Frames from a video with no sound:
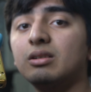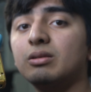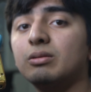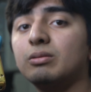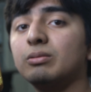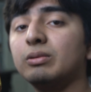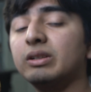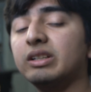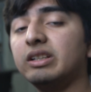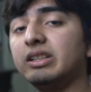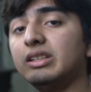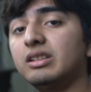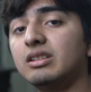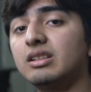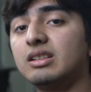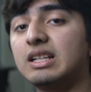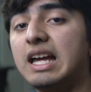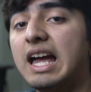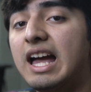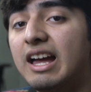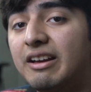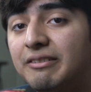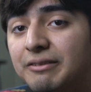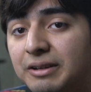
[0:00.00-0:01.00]
when
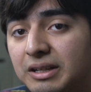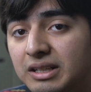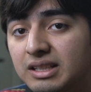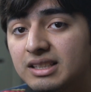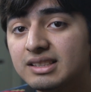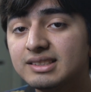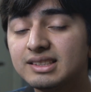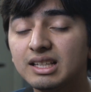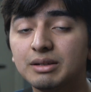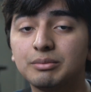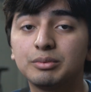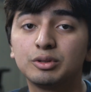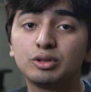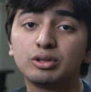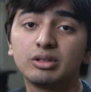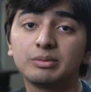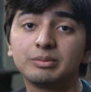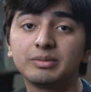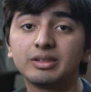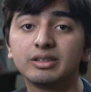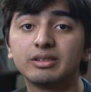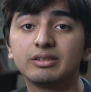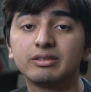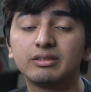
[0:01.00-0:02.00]
having this type of
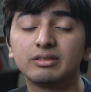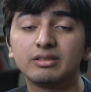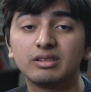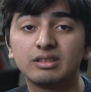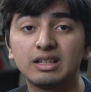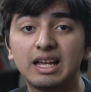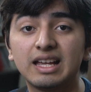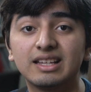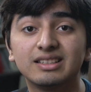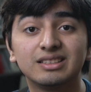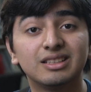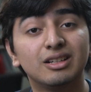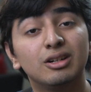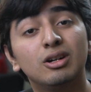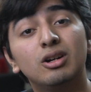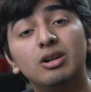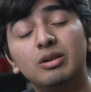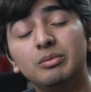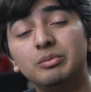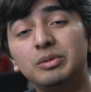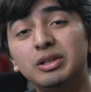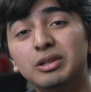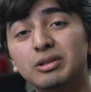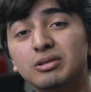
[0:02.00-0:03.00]
trimmer as a
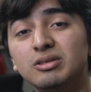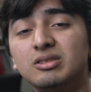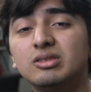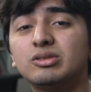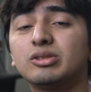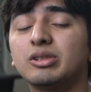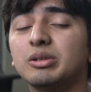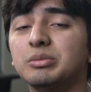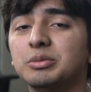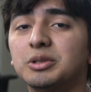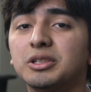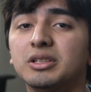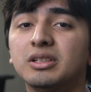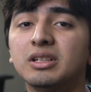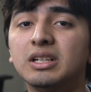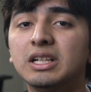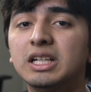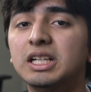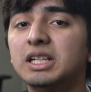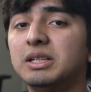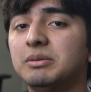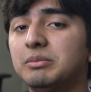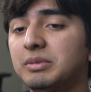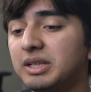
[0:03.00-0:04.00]
home use trimmer,
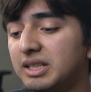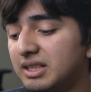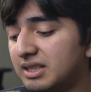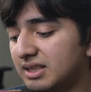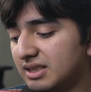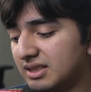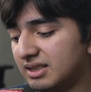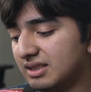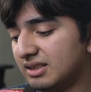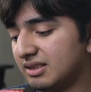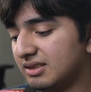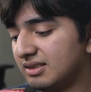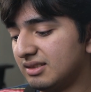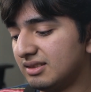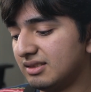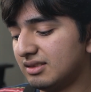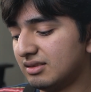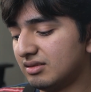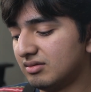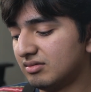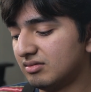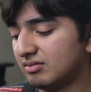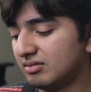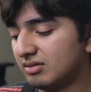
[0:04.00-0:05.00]

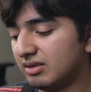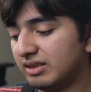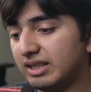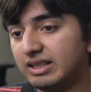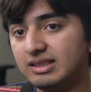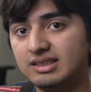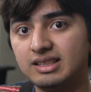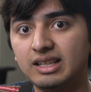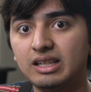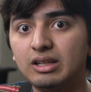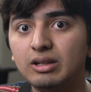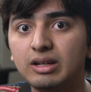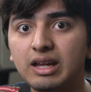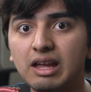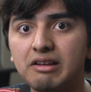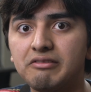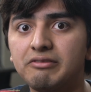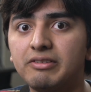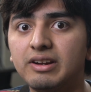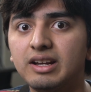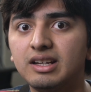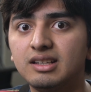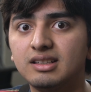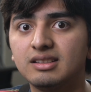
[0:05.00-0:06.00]
because let's say you
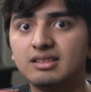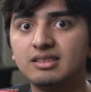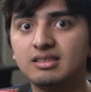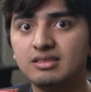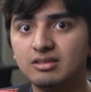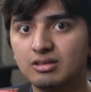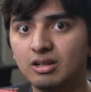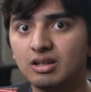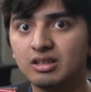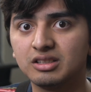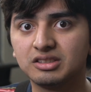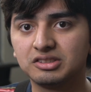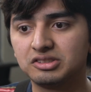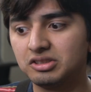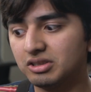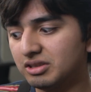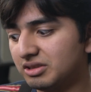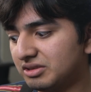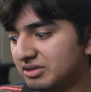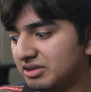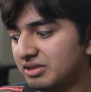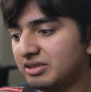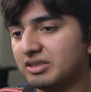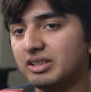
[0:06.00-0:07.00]
can't find a darn
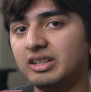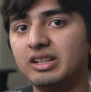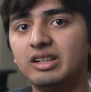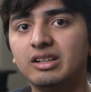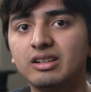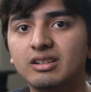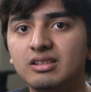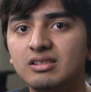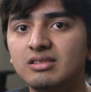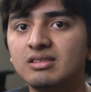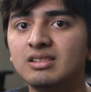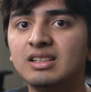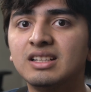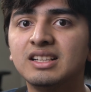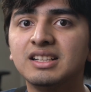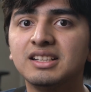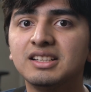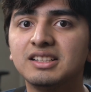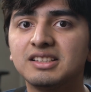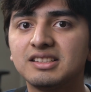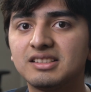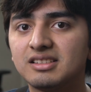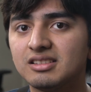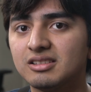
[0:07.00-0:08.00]
charger, you know,
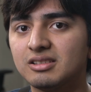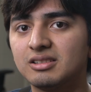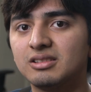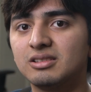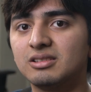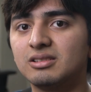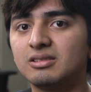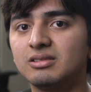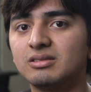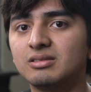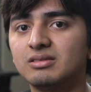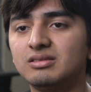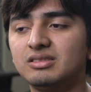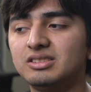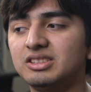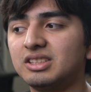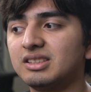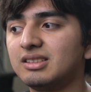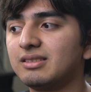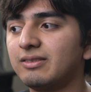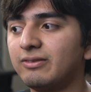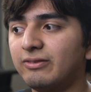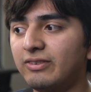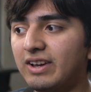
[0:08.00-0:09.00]
so
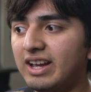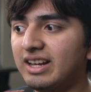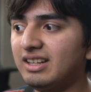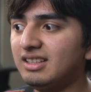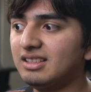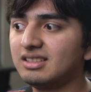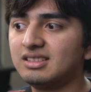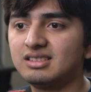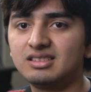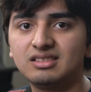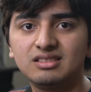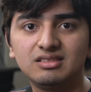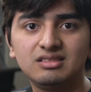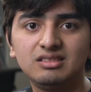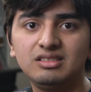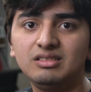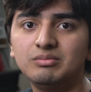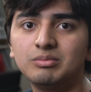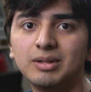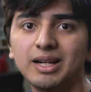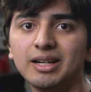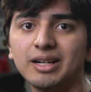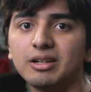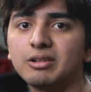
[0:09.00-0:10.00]
just find a
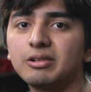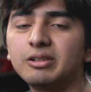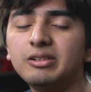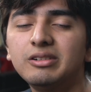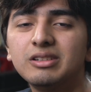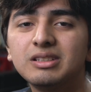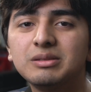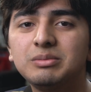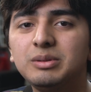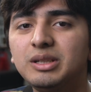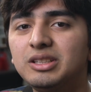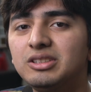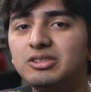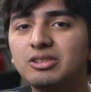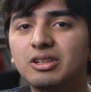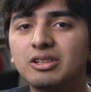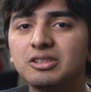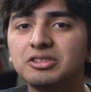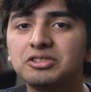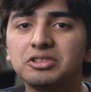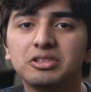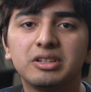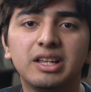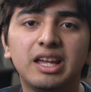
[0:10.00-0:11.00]
micro USB
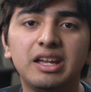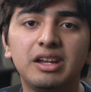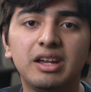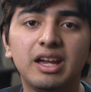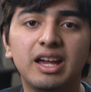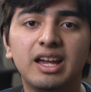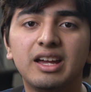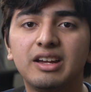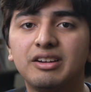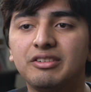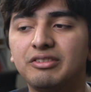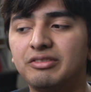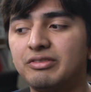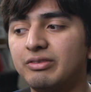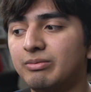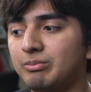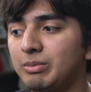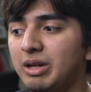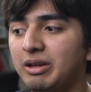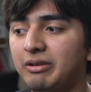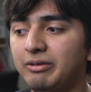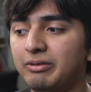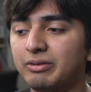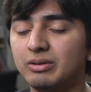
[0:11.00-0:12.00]
charger that you have
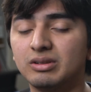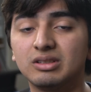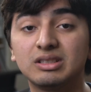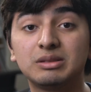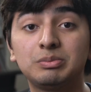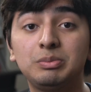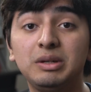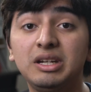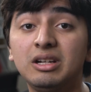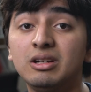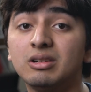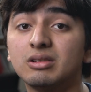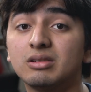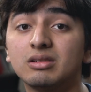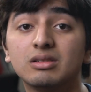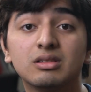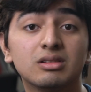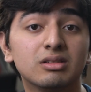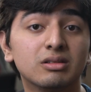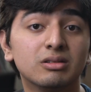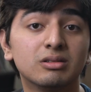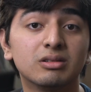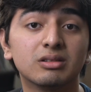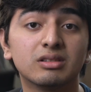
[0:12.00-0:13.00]
maybe for a
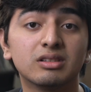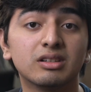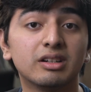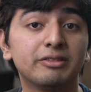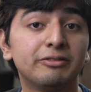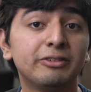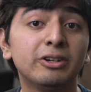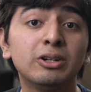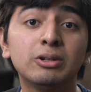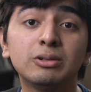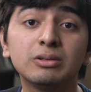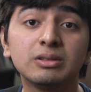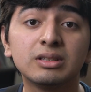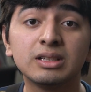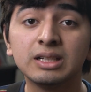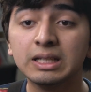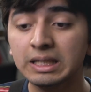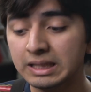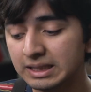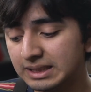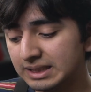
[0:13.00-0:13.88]
speaker or a phone,